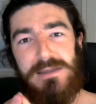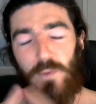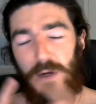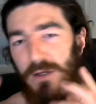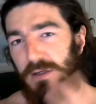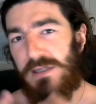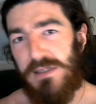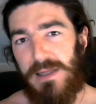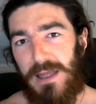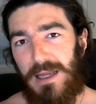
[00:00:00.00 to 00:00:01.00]
when you
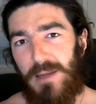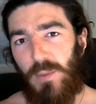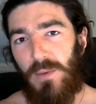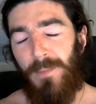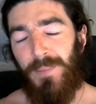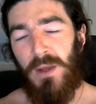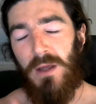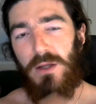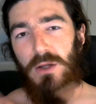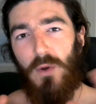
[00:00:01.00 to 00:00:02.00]
sleep,
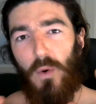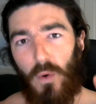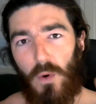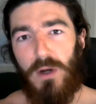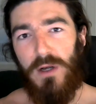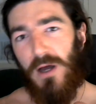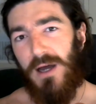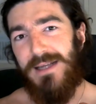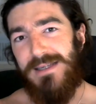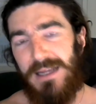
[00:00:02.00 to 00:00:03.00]
you
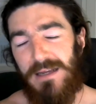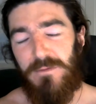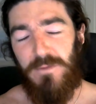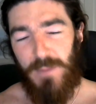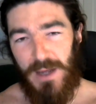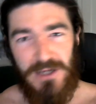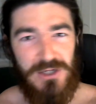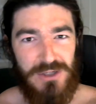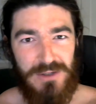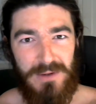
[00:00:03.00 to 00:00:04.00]
organize
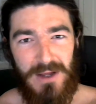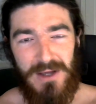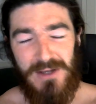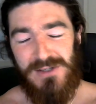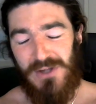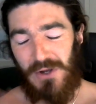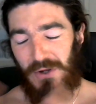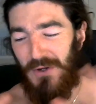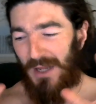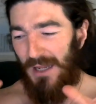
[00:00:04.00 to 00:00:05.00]
information.
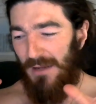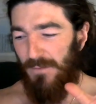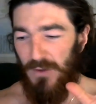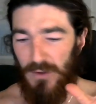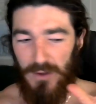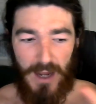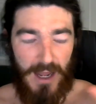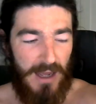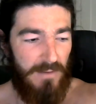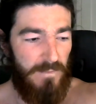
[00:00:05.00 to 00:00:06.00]
So if you
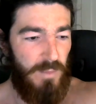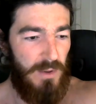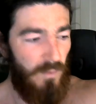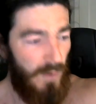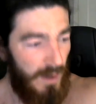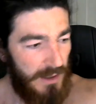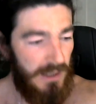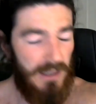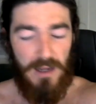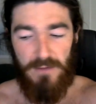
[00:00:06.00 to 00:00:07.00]
have been
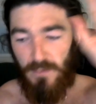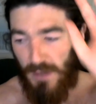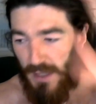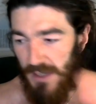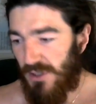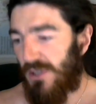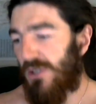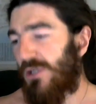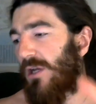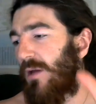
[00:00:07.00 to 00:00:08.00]
working, you have a
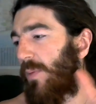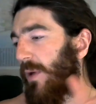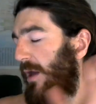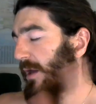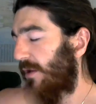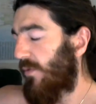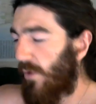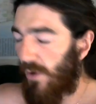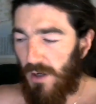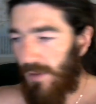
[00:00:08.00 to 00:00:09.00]
relationship, you're
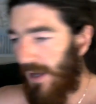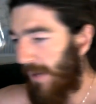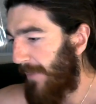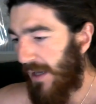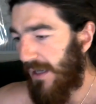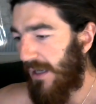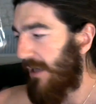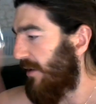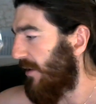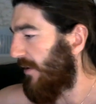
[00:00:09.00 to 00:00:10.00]
worried about money,
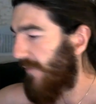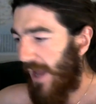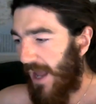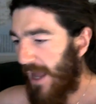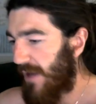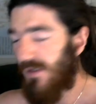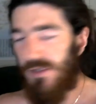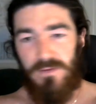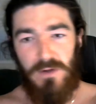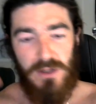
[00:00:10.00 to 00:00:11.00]
you got a house,
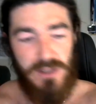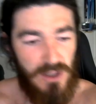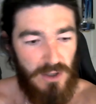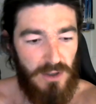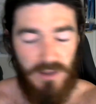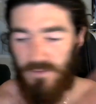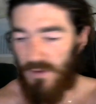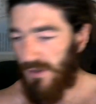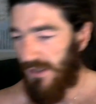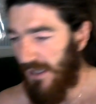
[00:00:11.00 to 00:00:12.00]
you've got a dog, you've
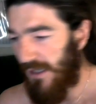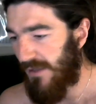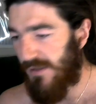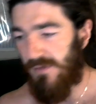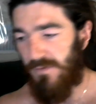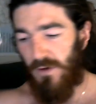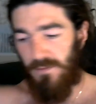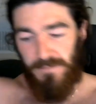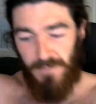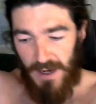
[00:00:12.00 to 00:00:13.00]
got kids, you've got
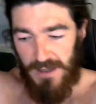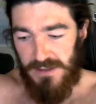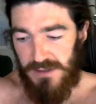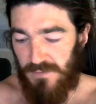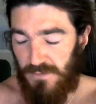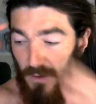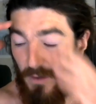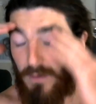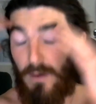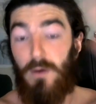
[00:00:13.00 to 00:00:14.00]
friends, you've
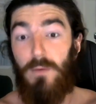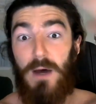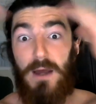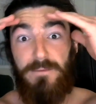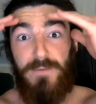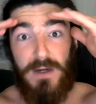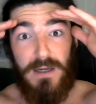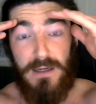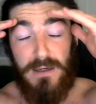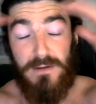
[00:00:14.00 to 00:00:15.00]
got all my
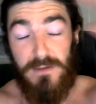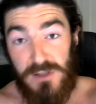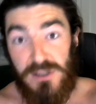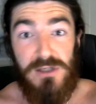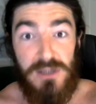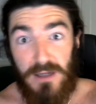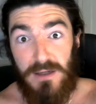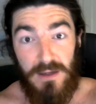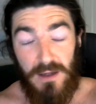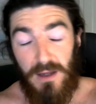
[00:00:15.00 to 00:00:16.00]
fucking shit.